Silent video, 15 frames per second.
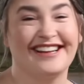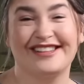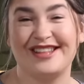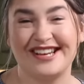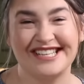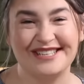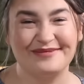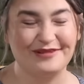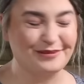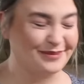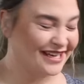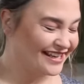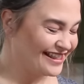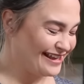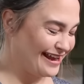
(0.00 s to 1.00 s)
Lucky for
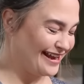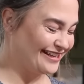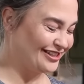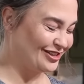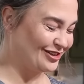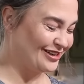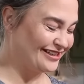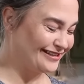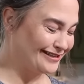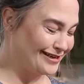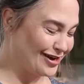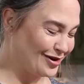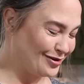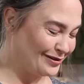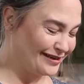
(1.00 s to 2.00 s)
me, the answer is
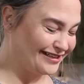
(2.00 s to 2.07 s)
no,